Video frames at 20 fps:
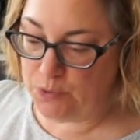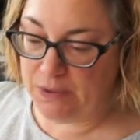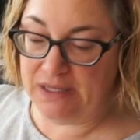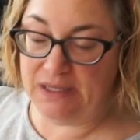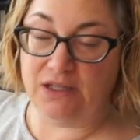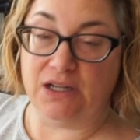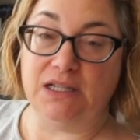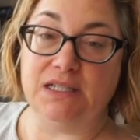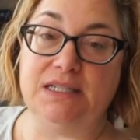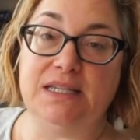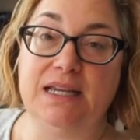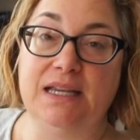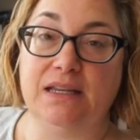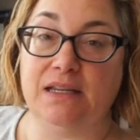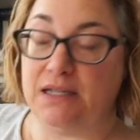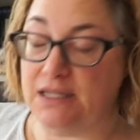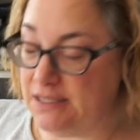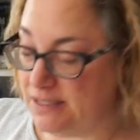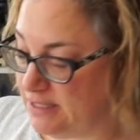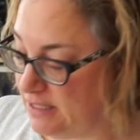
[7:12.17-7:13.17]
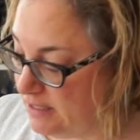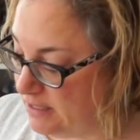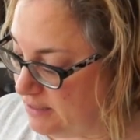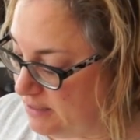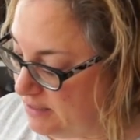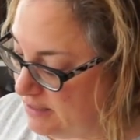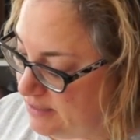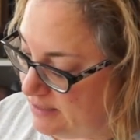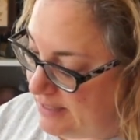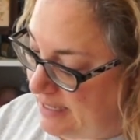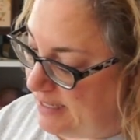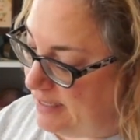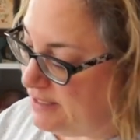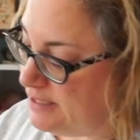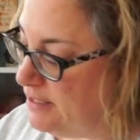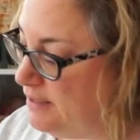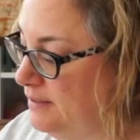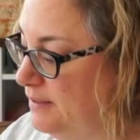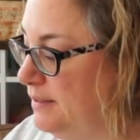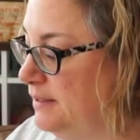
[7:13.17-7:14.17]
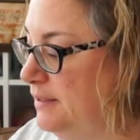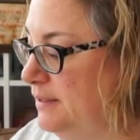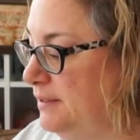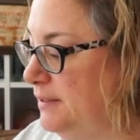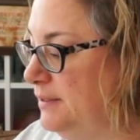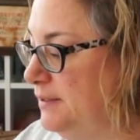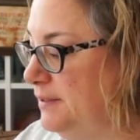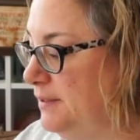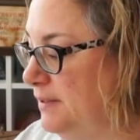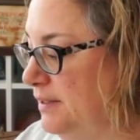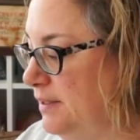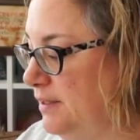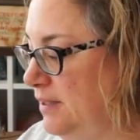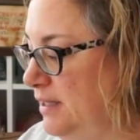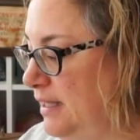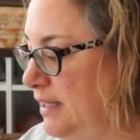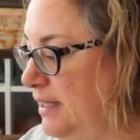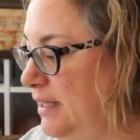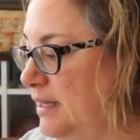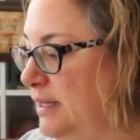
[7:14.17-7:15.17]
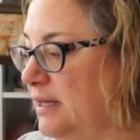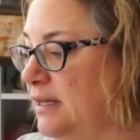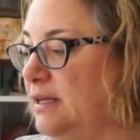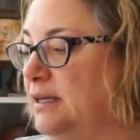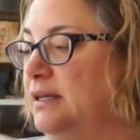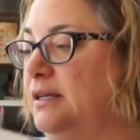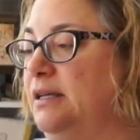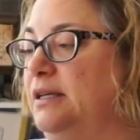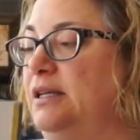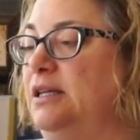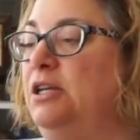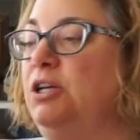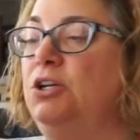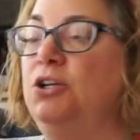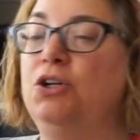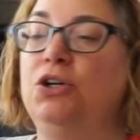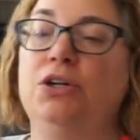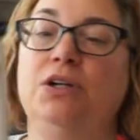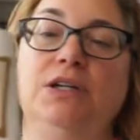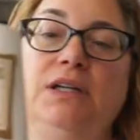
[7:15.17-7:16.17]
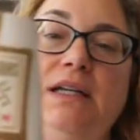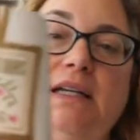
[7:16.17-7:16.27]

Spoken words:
2019, because the date, the year